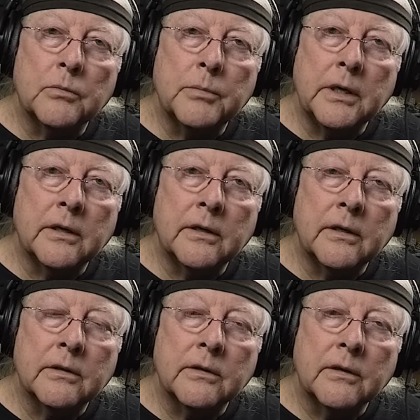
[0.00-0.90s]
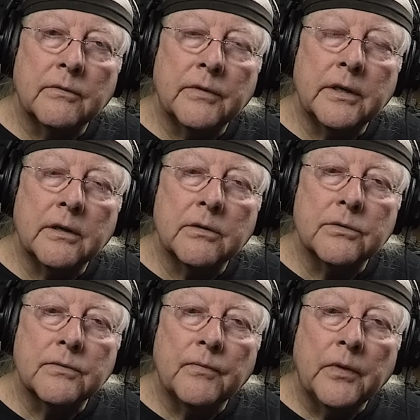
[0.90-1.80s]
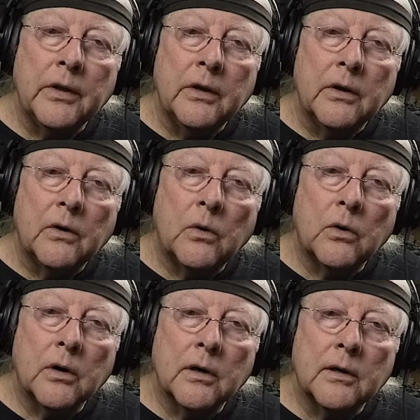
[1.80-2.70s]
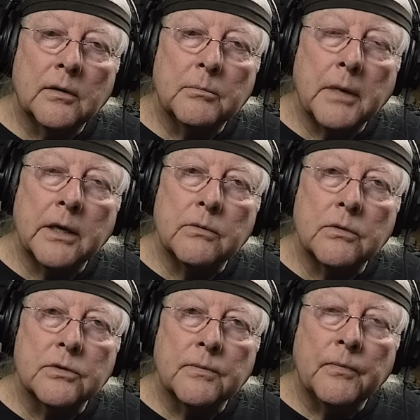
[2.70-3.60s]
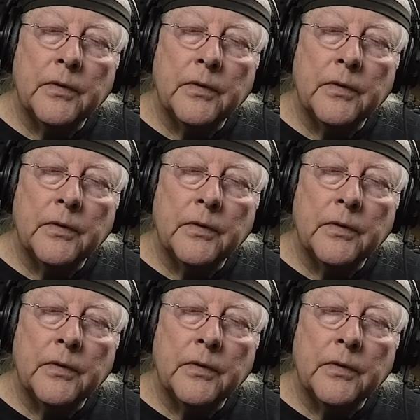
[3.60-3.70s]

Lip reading: be in any other videos or manuals.